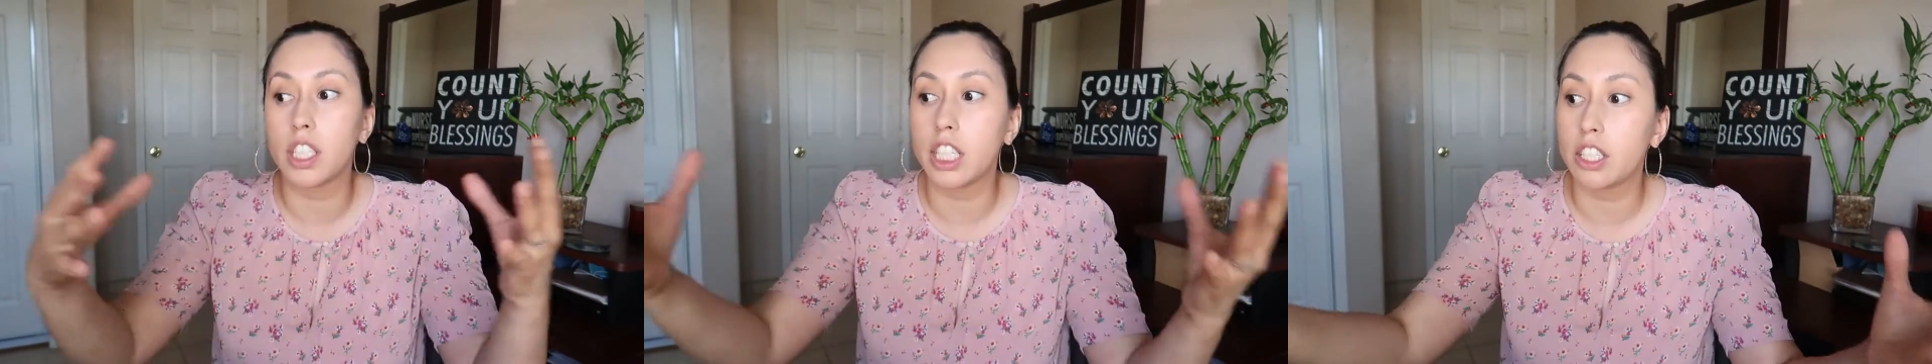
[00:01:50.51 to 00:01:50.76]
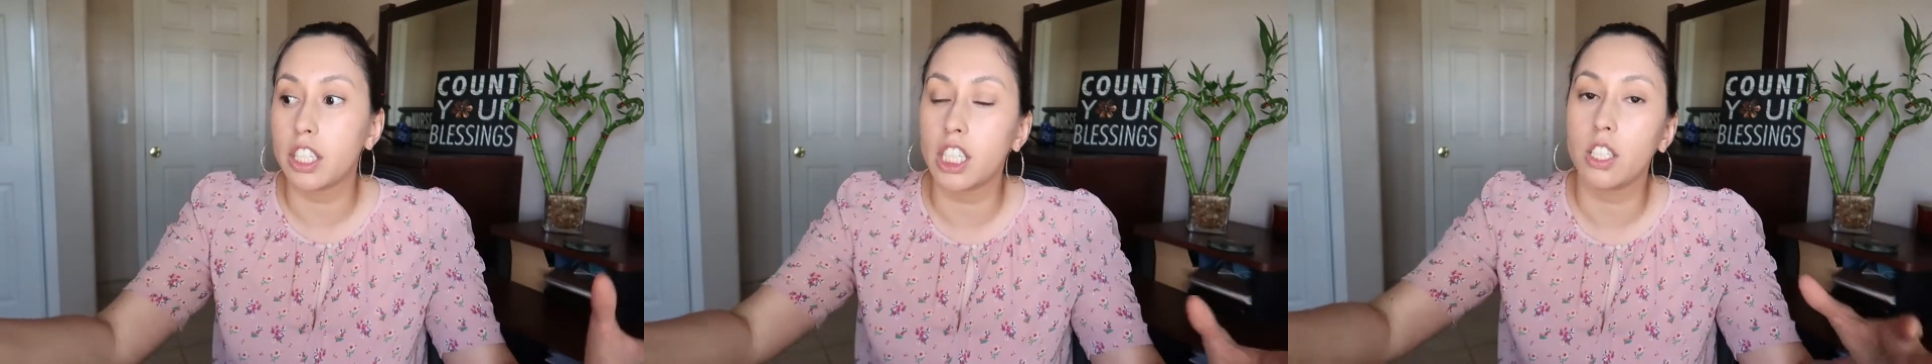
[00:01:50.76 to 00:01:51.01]

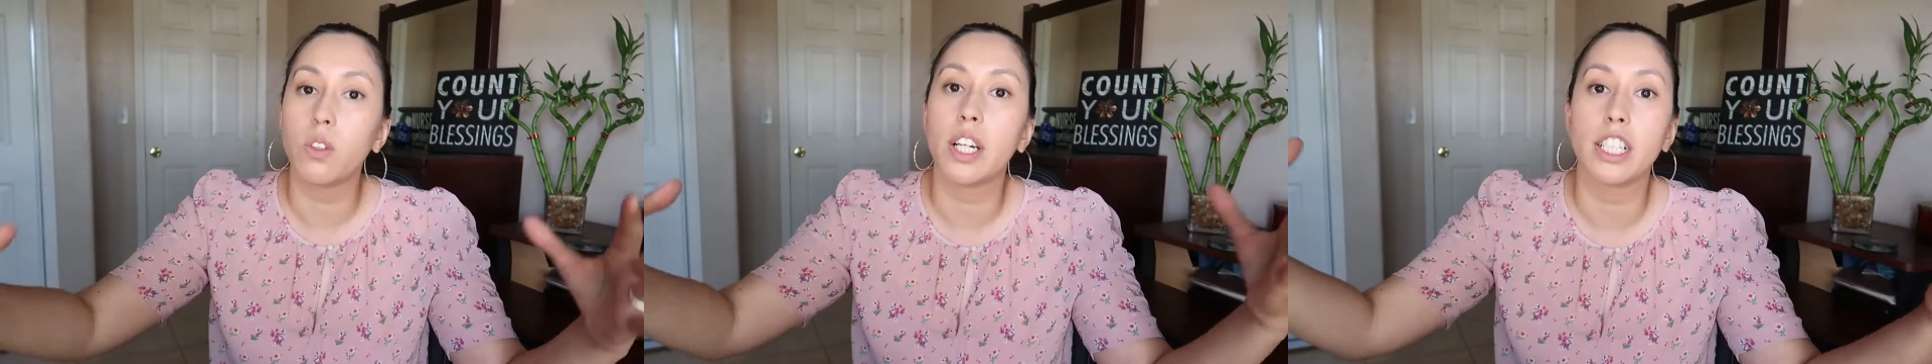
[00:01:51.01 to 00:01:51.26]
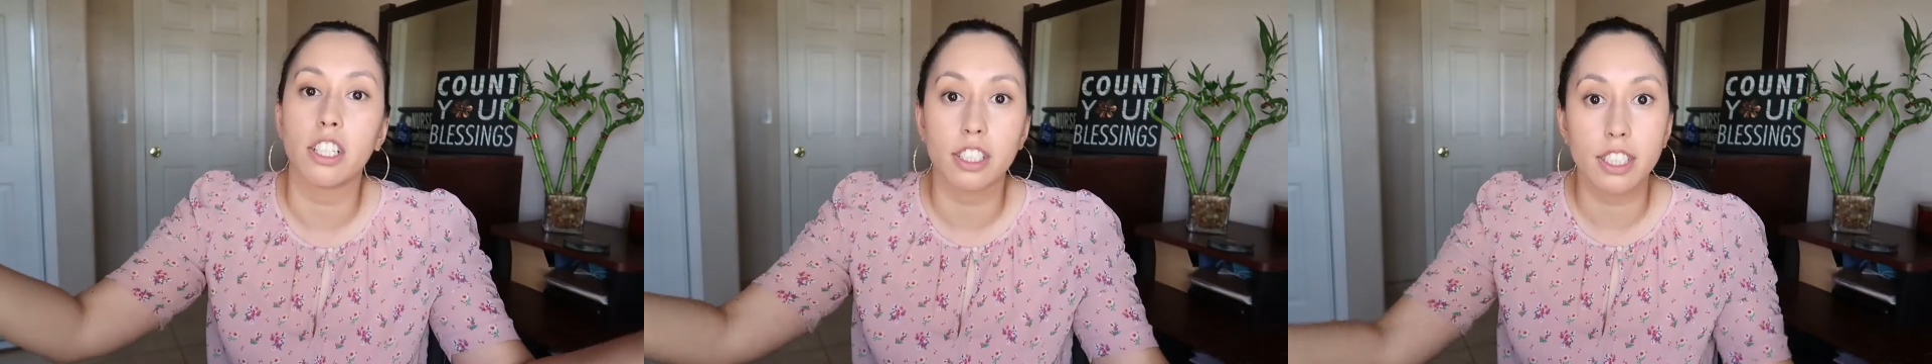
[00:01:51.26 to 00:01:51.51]
near you,
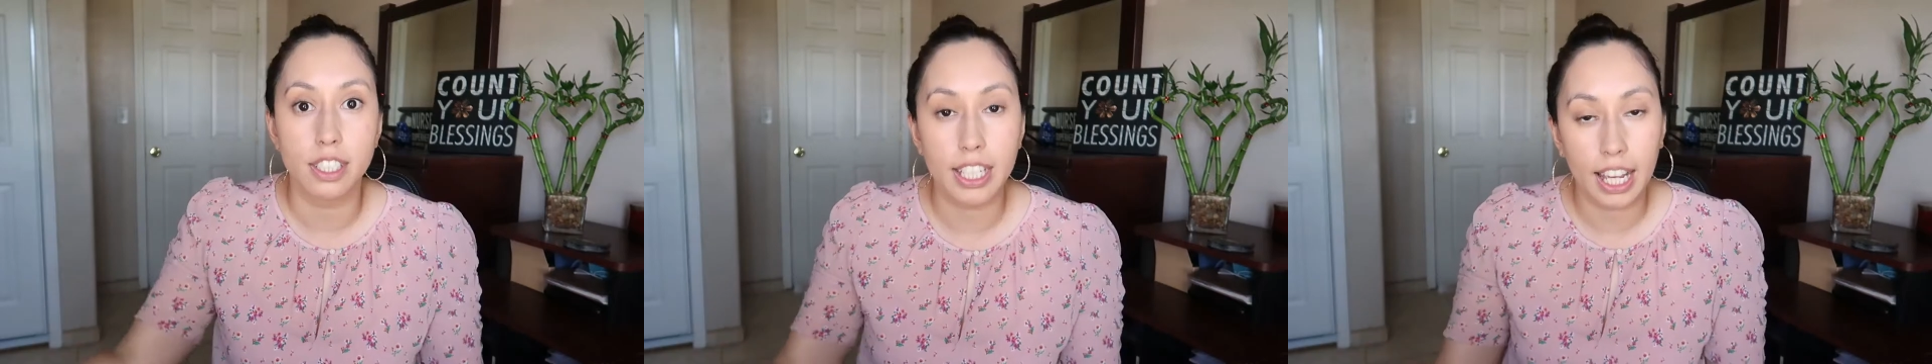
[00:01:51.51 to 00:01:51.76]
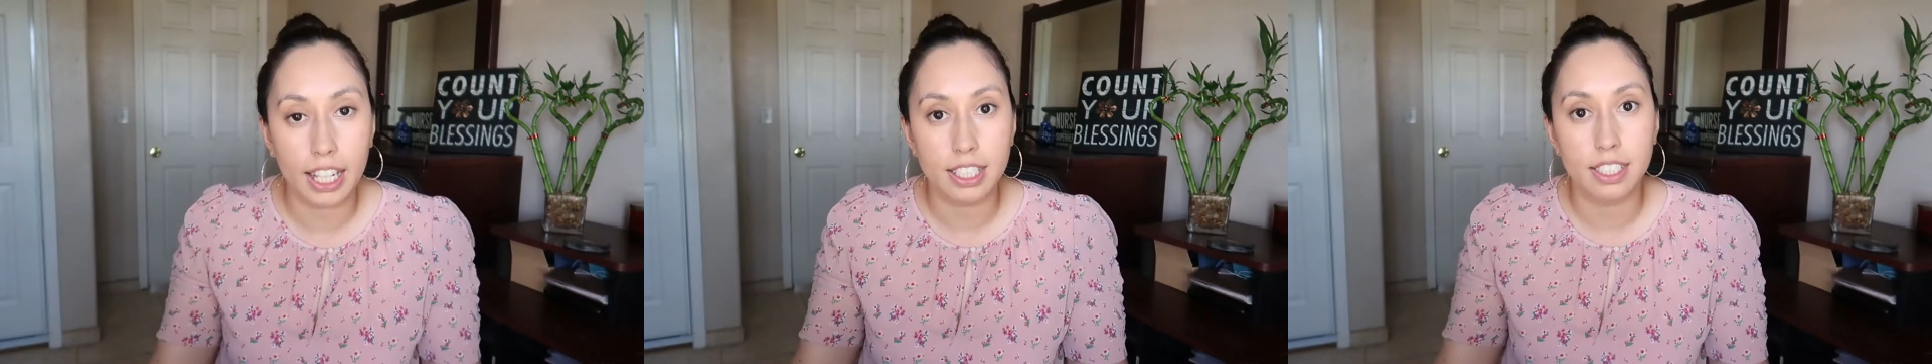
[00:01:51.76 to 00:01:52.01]
in your
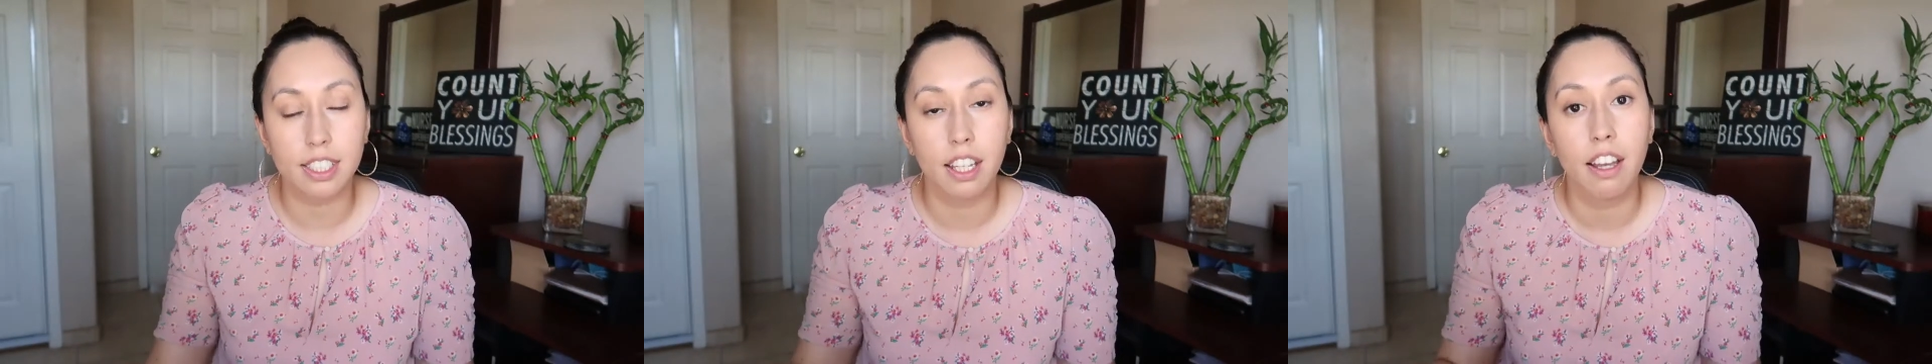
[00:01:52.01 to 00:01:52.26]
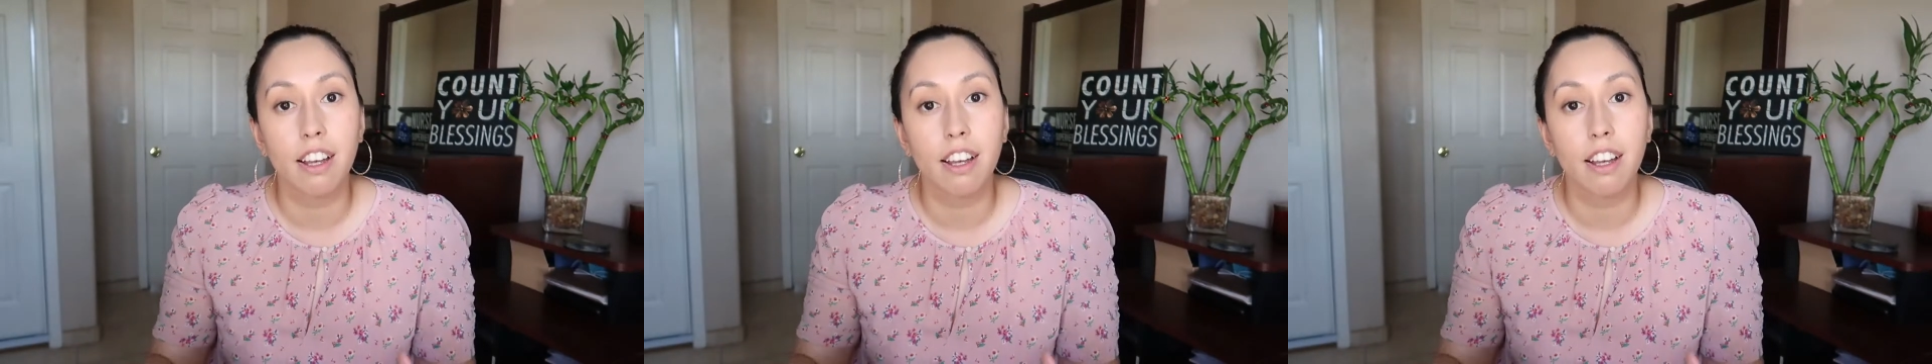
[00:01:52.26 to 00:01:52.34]
state,